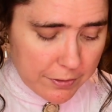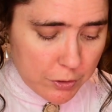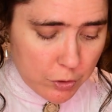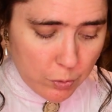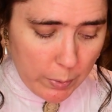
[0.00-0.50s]
a
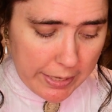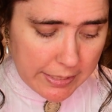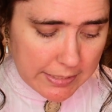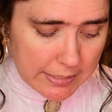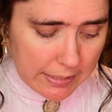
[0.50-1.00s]

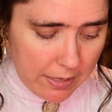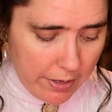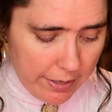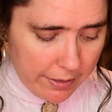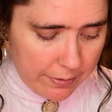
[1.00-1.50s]
straight
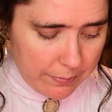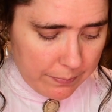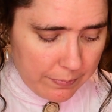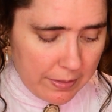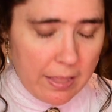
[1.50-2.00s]

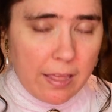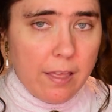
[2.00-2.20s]
line